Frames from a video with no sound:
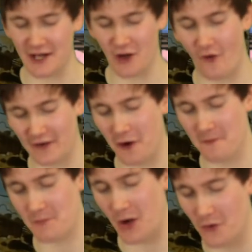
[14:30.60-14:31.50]
an
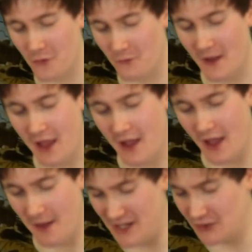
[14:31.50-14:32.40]
Oricon poll,
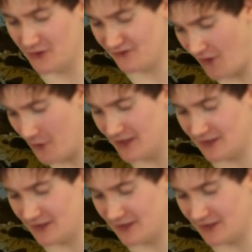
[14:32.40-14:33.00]
Pikachu was voted